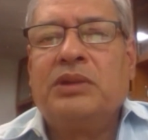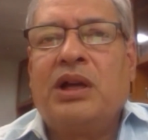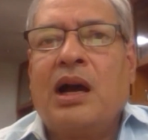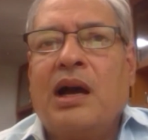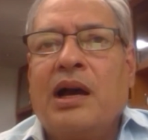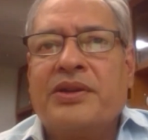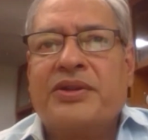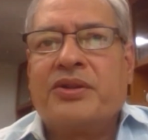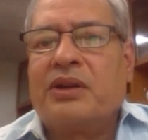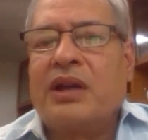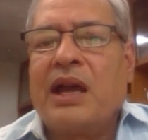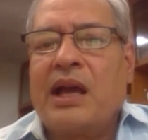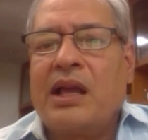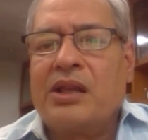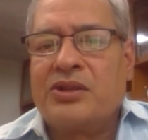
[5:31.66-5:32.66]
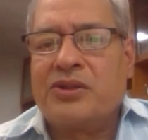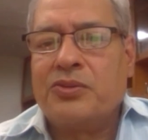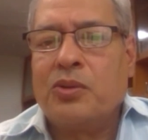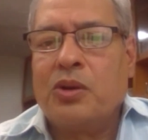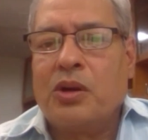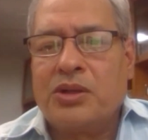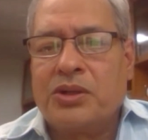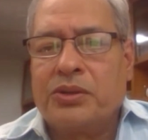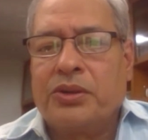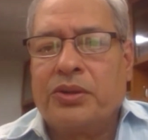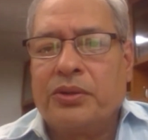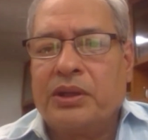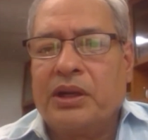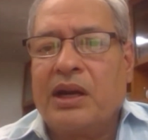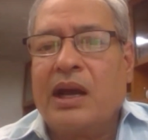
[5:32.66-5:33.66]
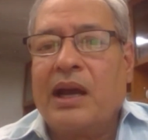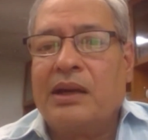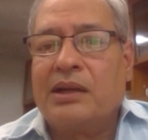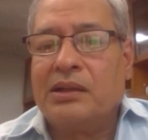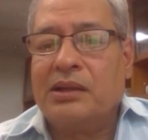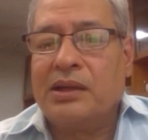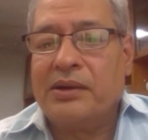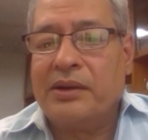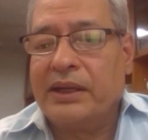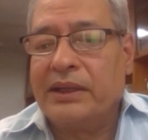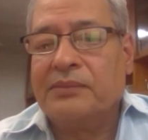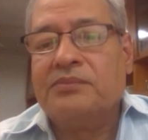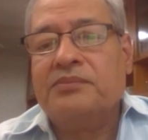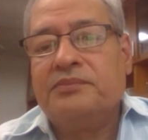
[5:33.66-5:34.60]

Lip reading: guys or gals who want to throw their hat in the ring.